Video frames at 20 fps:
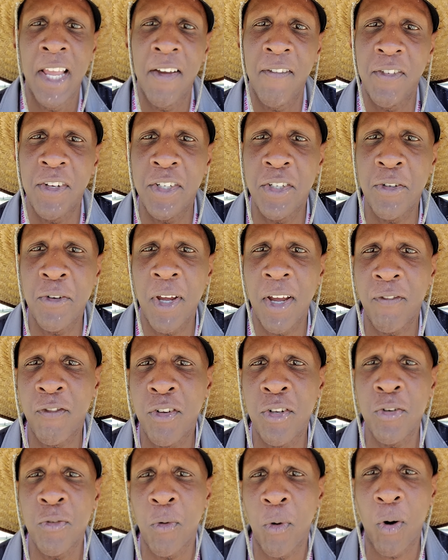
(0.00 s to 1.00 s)
If you have
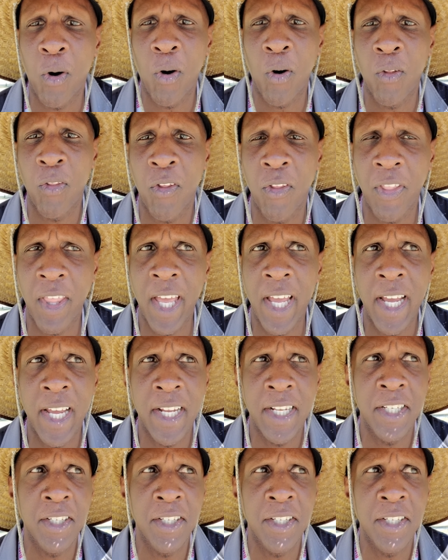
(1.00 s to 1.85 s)
to do all of that,